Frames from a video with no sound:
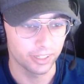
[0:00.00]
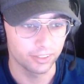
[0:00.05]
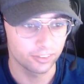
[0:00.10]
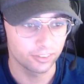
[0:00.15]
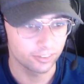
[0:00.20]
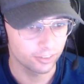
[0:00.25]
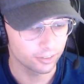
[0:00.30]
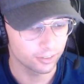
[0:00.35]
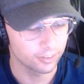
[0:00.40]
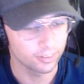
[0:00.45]

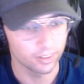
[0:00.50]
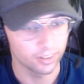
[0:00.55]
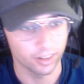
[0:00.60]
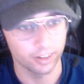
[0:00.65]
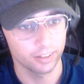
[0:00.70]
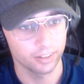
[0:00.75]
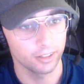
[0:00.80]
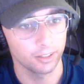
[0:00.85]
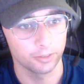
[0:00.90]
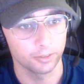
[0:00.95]
It's just
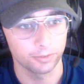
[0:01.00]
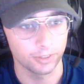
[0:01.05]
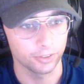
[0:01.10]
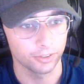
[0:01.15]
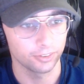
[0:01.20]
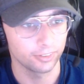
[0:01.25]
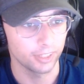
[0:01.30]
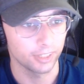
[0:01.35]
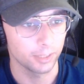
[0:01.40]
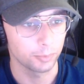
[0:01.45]
not going to
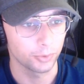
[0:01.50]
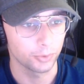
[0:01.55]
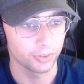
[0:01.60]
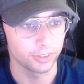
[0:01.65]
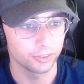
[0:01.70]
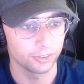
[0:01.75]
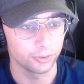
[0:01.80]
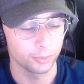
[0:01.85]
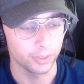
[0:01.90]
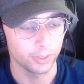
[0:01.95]
feel stable
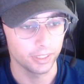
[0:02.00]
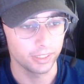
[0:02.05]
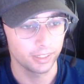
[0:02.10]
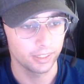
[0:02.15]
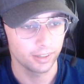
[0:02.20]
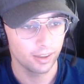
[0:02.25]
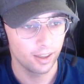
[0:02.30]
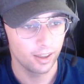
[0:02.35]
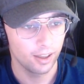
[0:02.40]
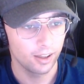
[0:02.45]
this week.